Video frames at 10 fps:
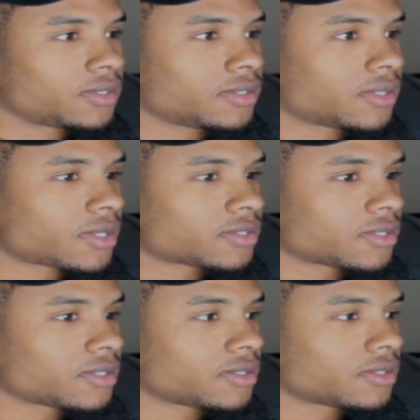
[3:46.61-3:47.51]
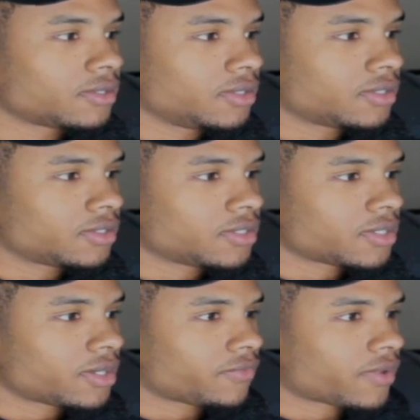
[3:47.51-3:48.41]
that's a Lil
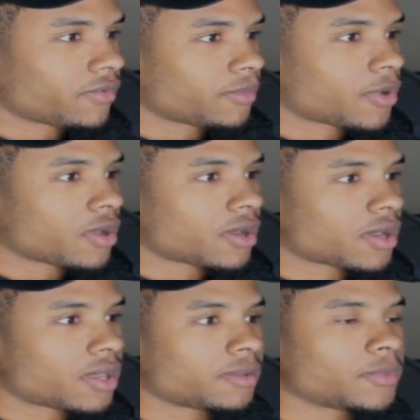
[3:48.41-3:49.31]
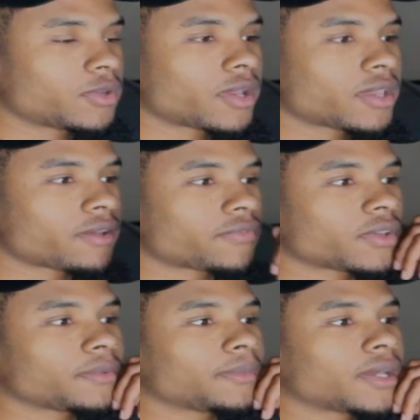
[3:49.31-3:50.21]
Tjay Forever in My Heart. Let me know how y'all felt
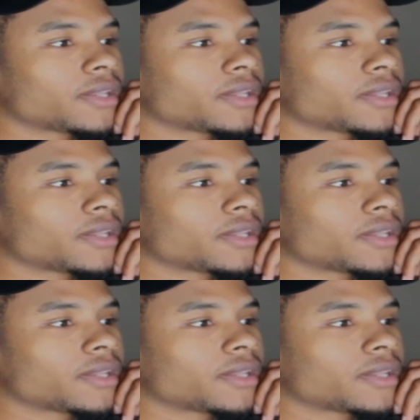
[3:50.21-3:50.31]
about it.